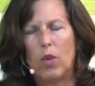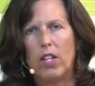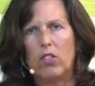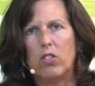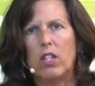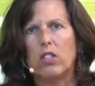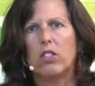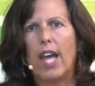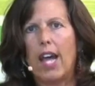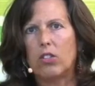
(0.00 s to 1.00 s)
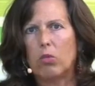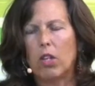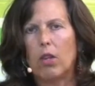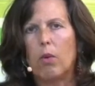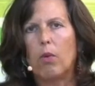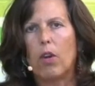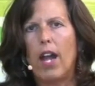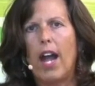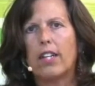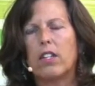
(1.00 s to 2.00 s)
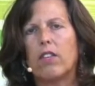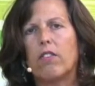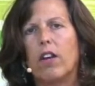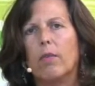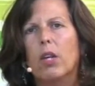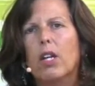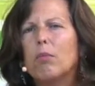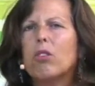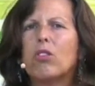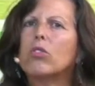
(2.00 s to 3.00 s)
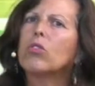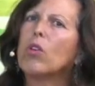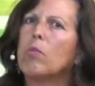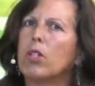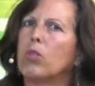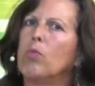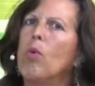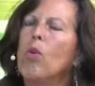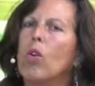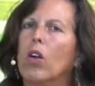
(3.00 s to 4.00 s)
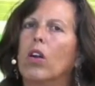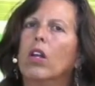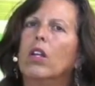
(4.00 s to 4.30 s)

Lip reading: exists. That's really what we're acting from. But there's so much more.